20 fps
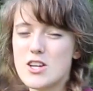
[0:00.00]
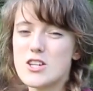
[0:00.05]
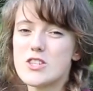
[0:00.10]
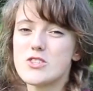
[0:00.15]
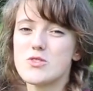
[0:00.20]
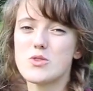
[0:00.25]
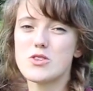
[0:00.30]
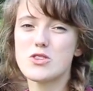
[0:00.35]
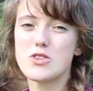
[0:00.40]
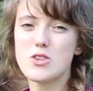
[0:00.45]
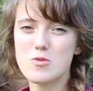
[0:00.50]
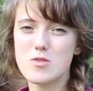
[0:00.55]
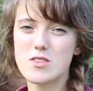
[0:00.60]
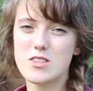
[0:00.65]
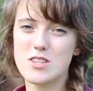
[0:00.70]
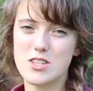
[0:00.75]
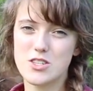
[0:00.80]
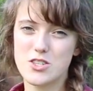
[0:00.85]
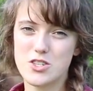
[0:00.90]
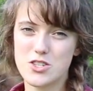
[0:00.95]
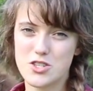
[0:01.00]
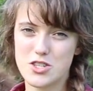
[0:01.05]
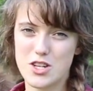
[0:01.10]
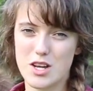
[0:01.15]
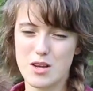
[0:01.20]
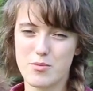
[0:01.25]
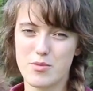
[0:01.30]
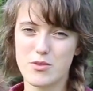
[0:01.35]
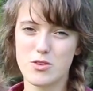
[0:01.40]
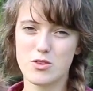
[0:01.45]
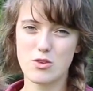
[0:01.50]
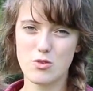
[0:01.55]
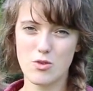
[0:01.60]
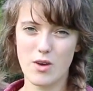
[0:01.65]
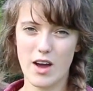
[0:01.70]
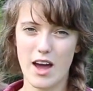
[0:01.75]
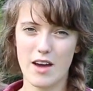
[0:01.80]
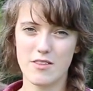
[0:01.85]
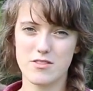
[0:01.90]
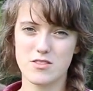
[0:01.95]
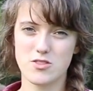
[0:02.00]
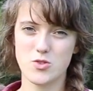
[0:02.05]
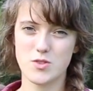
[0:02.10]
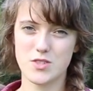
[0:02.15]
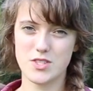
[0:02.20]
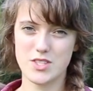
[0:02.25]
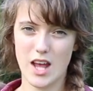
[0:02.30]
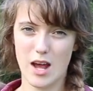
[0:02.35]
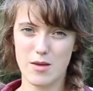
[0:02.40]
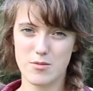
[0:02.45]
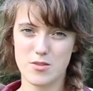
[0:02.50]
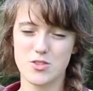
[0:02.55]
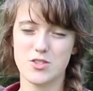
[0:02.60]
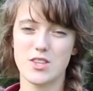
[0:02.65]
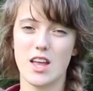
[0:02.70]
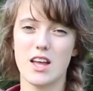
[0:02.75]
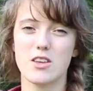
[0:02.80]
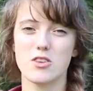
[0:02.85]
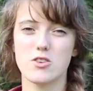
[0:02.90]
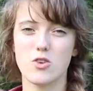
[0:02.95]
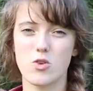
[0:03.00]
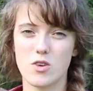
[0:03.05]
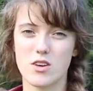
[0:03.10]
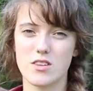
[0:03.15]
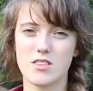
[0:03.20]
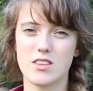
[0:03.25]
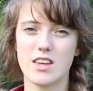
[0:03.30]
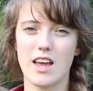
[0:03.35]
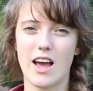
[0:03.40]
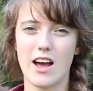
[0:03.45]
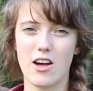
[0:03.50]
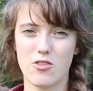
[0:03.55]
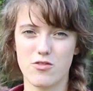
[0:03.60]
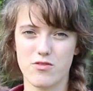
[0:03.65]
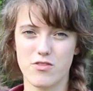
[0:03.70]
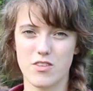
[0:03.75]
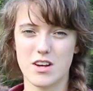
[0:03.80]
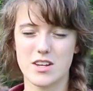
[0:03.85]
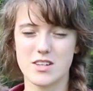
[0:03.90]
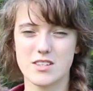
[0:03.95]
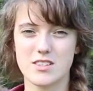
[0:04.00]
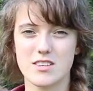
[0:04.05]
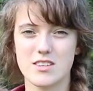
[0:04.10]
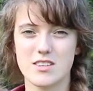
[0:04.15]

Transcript: So in your relationship, you have to establish that you're the alpha.